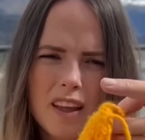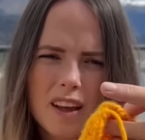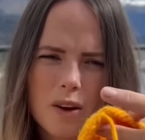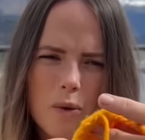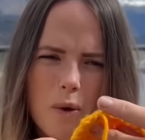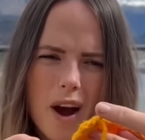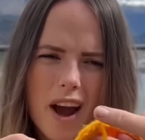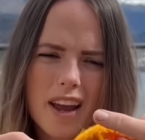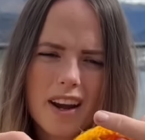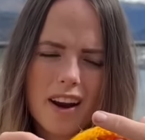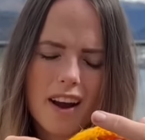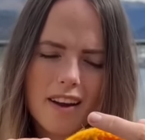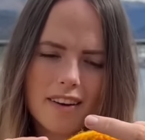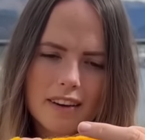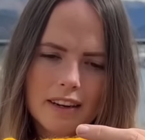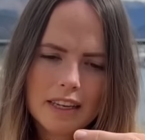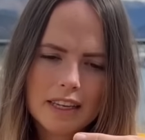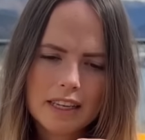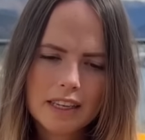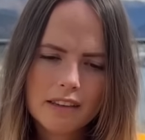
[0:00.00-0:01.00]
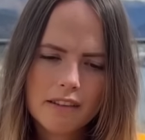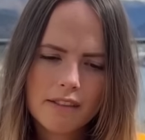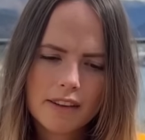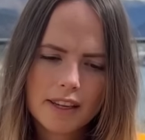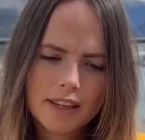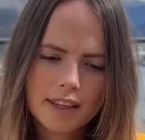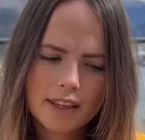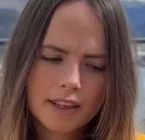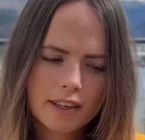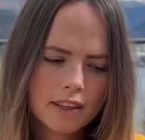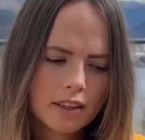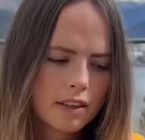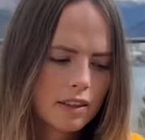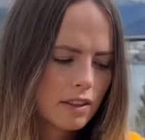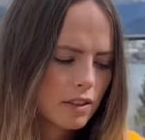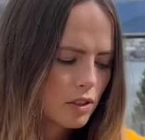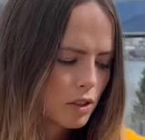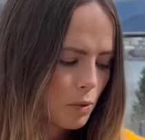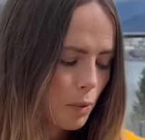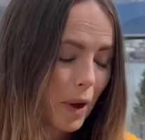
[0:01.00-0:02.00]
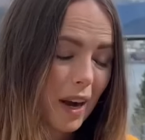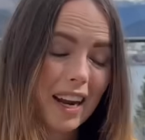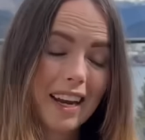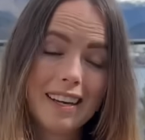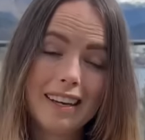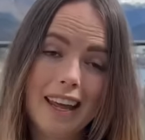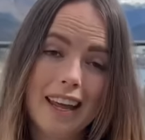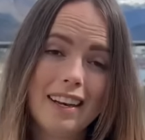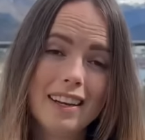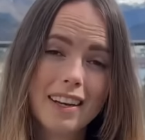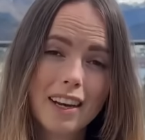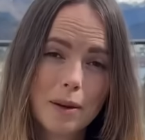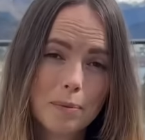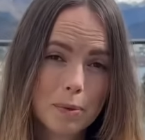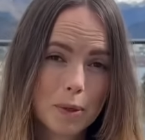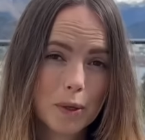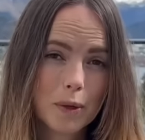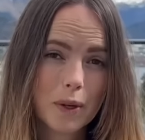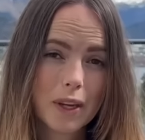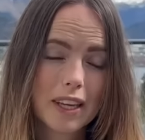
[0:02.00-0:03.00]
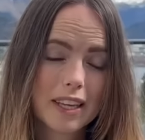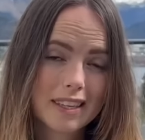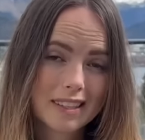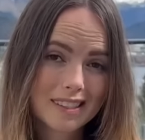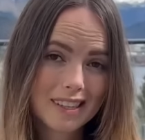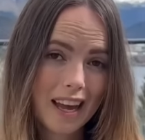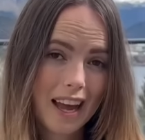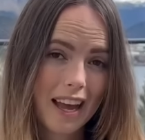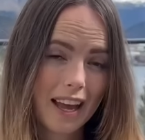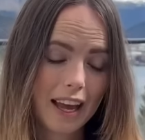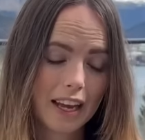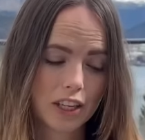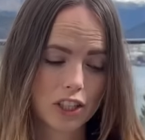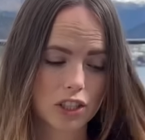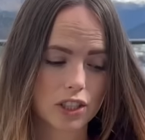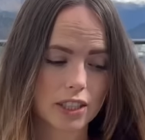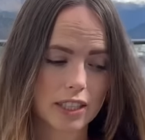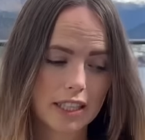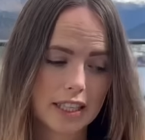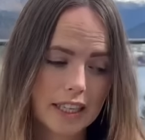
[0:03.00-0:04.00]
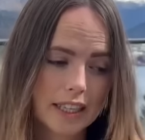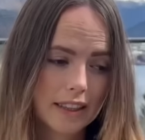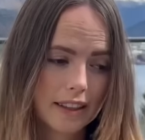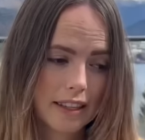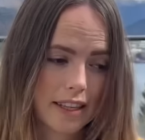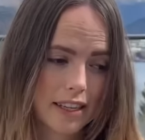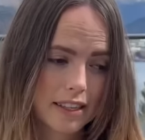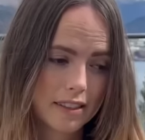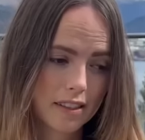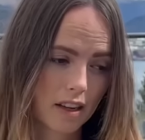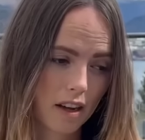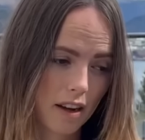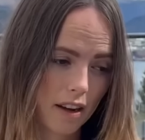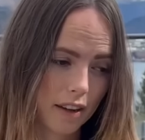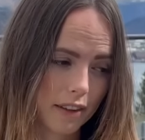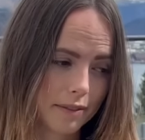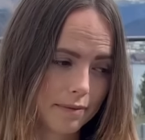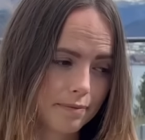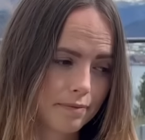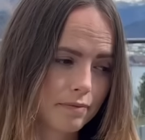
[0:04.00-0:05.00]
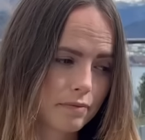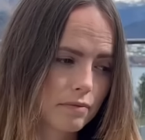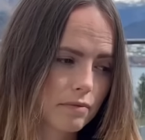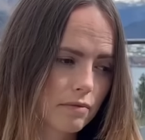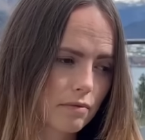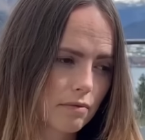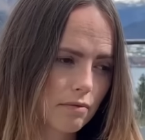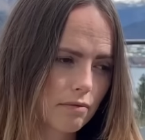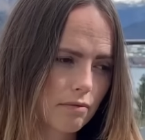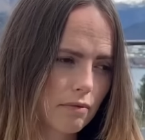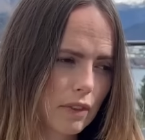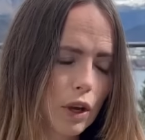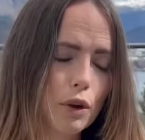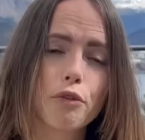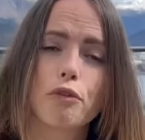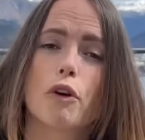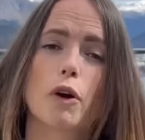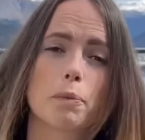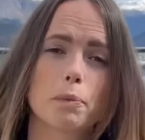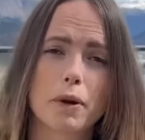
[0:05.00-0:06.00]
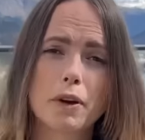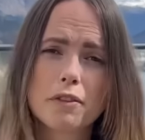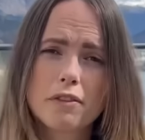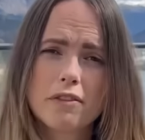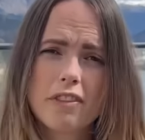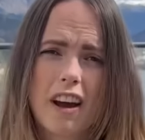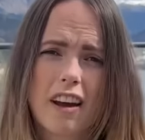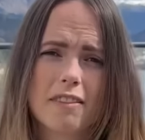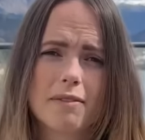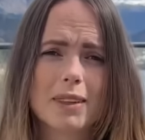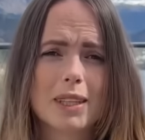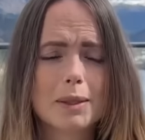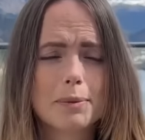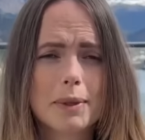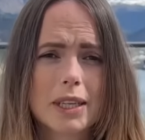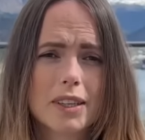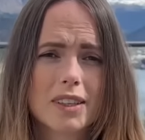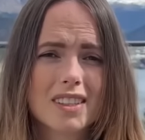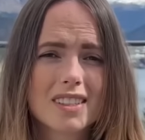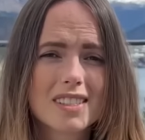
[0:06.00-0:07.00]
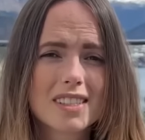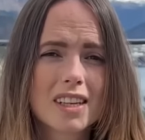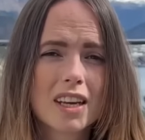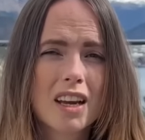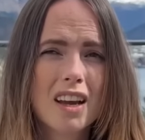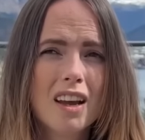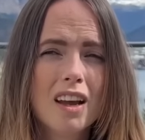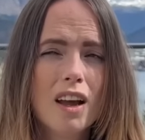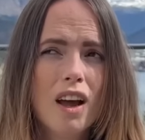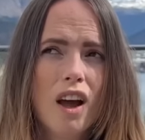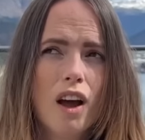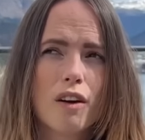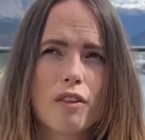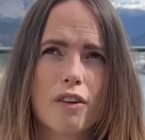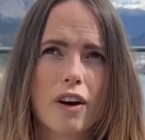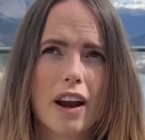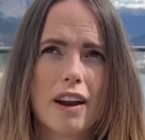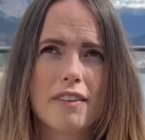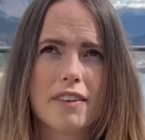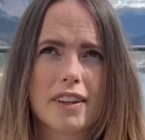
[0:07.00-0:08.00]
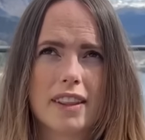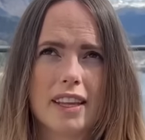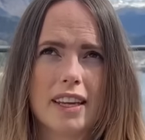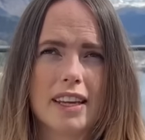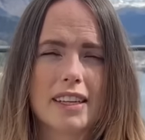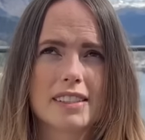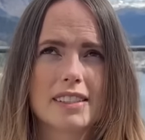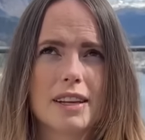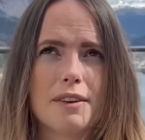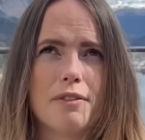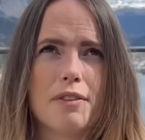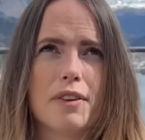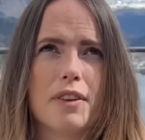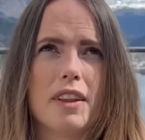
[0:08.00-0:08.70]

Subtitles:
quite uneven. So what I ended up doing is I actually knit this on 4.5 millimeters for everything except for